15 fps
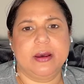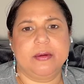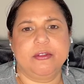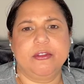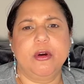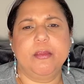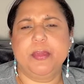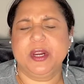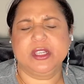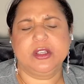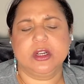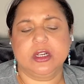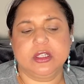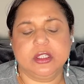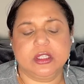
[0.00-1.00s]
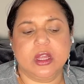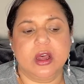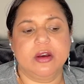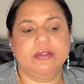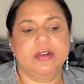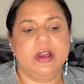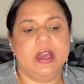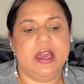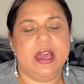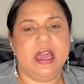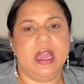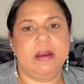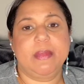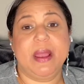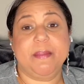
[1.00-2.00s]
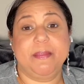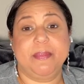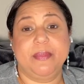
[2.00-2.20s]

on personal stuff, and my